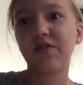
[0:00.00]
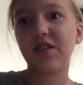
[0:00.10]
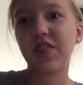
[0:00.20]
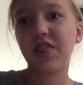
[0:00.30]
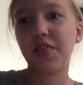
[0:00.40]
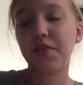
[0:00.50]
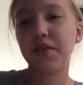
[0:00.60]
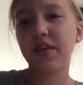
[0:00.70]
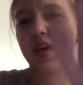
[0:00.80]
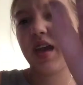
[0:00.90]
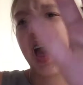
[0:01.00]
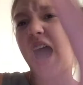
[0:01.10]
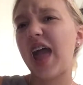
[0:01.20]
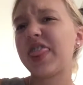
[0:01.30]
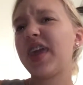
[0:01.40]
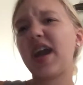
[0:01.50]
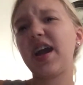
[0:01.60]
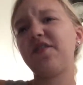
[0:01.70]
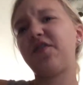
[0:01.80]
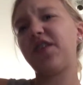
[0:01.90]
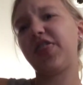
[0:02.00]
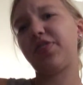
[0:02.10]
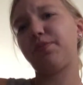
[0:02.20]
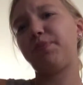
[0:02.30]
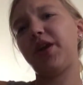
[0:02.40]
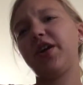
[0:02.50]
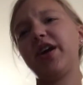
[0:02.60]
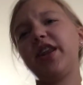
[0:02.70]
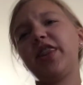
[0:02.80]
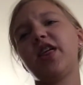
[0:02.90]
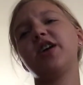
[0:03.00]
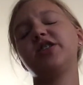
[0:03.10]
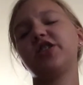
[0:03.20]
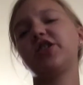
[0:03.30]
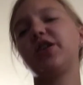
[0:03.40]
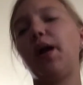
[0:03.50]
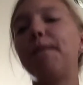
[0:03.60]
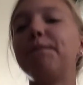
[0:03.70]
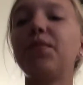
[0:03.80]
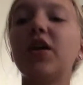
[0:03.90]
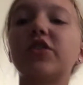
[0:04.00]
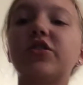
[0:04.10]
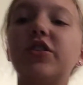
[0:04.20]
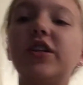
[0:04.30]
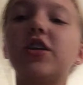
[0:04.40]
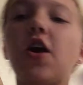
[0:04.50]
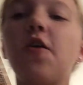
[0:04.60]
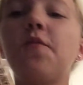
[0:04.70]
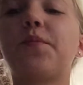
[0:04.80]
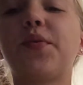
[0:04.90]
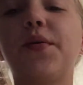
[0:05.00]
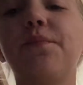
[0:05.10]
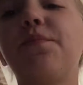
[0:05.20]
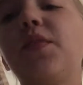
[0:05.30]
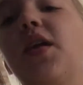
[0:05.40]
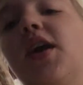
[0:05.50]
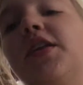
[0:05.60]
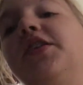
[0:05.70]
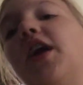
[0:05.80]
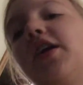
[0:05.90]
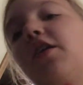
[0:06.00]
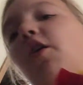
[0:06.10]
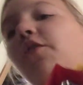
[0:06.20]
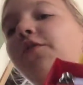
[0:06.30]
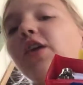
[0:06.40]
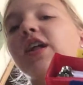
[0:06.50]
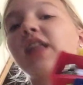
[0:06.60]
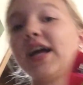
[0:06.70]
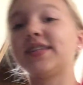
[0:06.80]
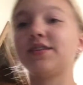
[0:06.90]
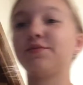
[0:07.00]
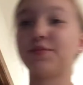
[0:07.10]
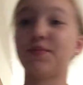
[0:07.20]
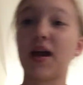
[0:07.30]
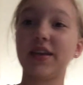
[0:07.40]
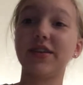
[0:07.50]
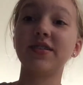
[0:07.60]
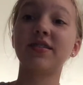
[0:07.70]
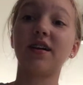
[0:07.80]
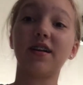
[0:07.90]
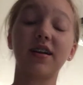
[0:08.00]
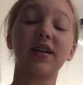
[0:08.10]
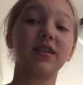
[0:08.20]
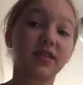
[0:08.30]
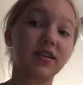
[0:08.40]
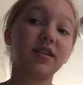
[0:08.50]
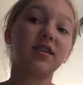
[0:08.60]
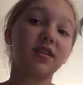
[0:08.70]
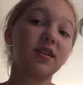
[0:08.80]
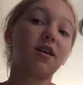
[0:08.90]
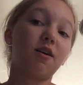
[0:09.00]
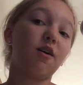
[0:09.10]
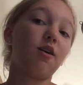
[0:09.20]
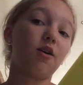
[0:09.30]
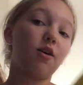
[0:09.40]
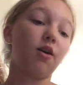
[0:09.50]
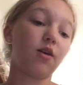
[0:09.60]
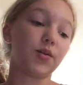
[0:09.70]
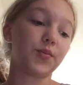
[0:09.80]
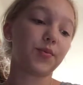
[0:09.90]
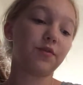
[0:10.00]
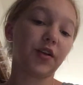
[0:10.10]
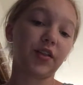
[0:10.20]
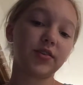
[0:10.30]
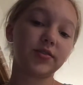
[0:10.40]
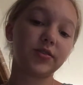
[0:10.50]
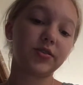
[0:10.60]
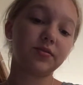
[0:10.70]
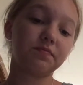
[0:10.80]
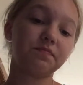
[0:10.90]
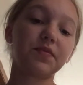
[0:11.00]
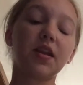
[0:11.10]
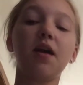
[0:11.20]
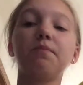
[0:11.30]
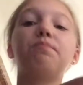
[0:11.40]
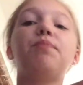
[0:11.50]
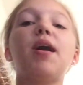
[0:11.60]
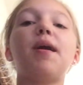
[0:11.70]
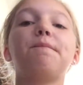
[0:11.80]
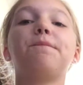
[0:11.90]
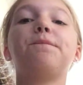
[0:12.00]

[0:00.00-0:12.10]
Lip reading: fifth. I think I have fifth period lunch. So let's hope not all four classes of binders are all for lunch. But